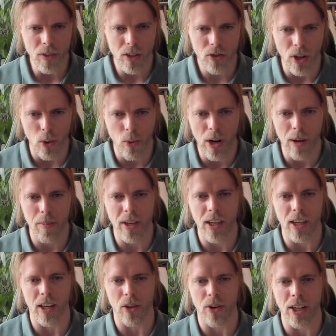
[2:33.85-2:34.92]
So I will be
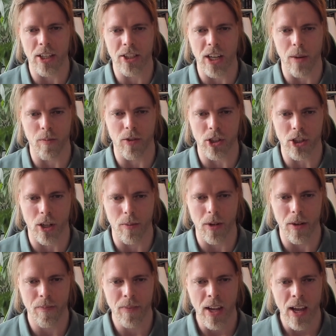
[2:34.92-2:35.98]
in a great shape for
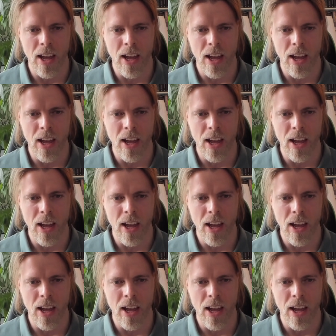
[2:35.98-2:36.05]
summer,